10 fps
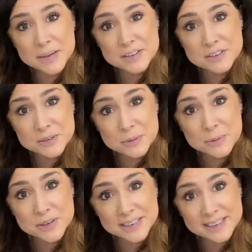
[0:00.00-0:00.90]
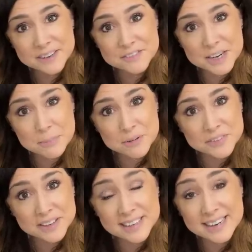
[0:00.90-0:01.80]
into Bernina of
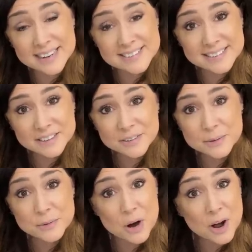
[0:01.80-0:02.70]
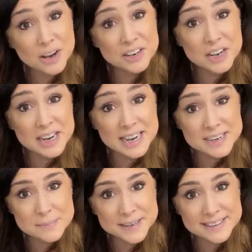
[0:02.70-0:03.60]
Naperville and I see you on
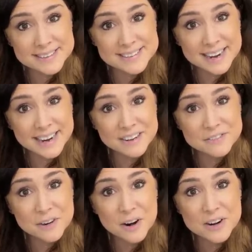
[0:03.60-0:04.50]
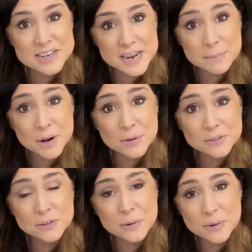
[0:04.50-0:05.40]
Independence Day for our
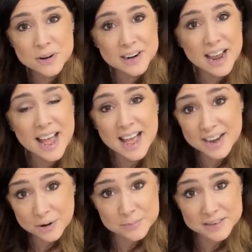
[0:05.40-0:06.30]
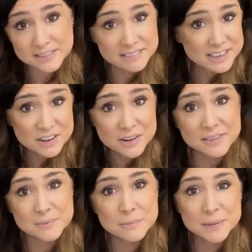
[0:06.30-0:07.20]
demos, or I hope to, you know,
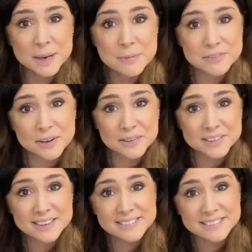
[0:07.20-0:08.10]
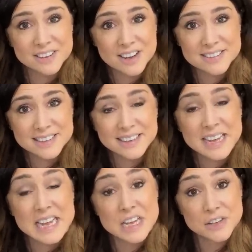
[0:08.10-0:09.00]
pick up the phone and talk to you.
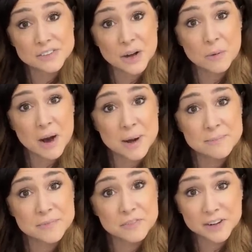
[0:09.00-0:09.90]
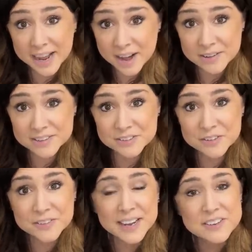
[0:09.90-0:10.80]
So um, for now,
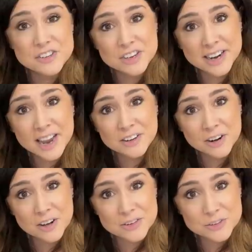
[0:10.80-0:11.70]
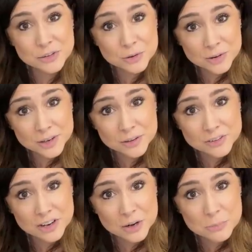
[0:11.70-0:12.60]
don't forget to check out our other tutorials
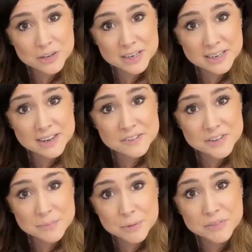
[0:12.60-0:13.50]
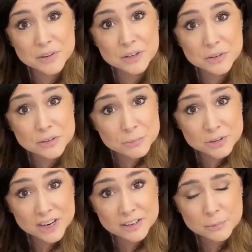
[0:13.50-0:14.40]
on our Bernina of Naperville YouTube
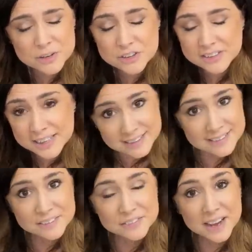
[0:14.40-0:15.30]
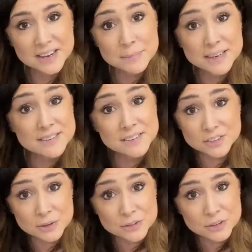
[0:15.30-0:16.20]
channel, which is easy to find because it's
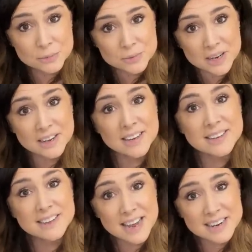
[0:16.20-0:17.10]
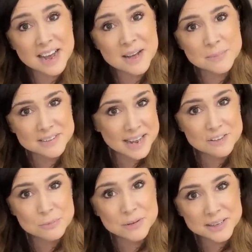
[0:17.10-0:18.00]
youtube dot com
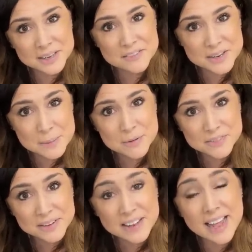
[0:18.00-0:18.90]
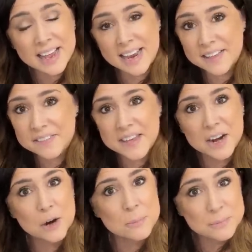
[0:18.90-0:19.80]
slash Bernina of Naperville. And
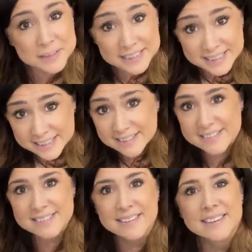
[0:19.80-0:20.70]
there, please